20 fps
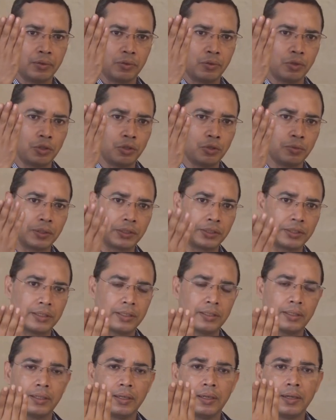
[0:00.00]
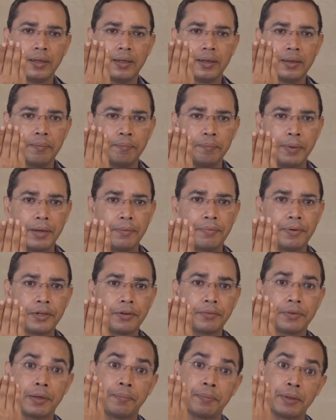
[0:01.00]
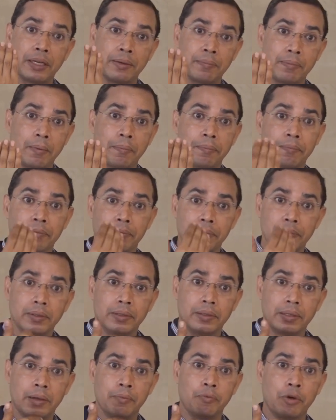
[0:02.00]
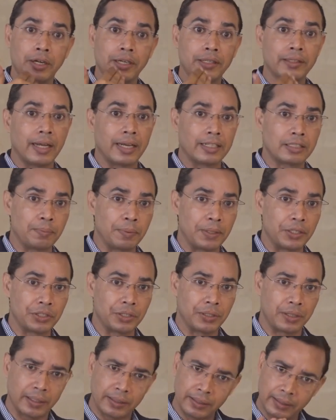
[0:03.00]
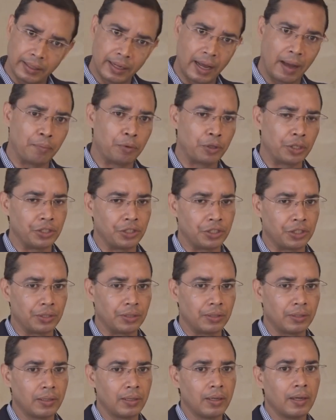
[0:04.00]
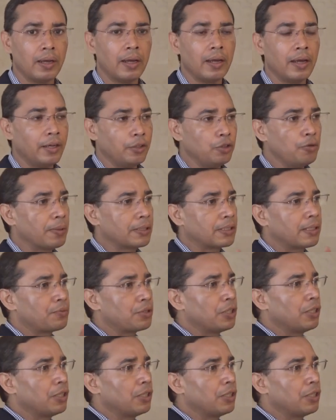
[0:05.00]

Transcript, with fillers: good towards the benefit of keeping him up, avoiding the aspiration rather than hypotension. You must have